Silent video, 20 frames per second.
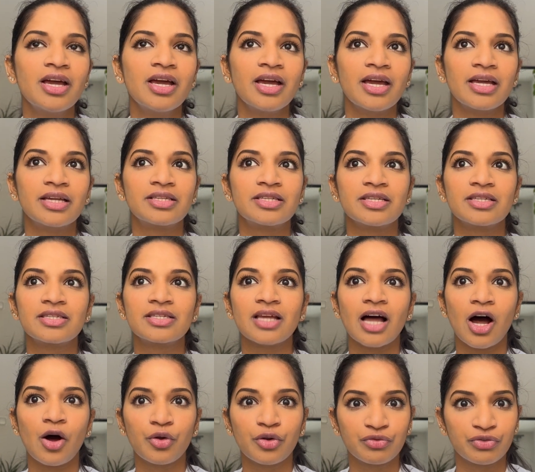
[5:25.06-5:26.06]
It is
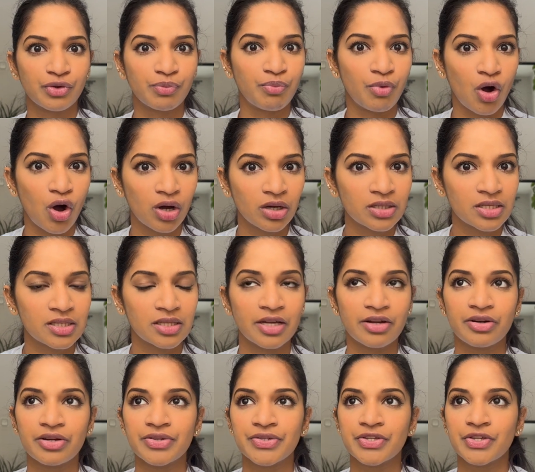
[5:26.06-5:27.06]
out of the box.
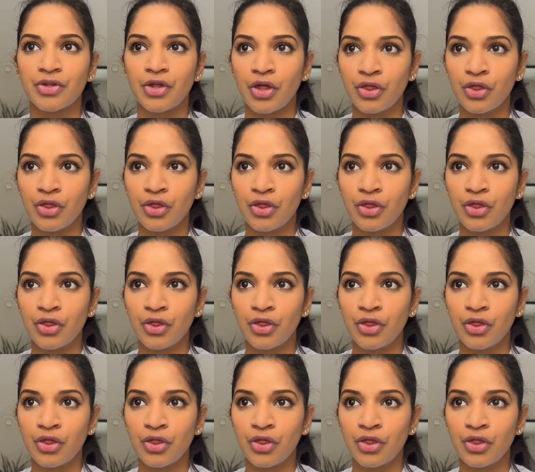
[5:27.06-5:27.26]
There is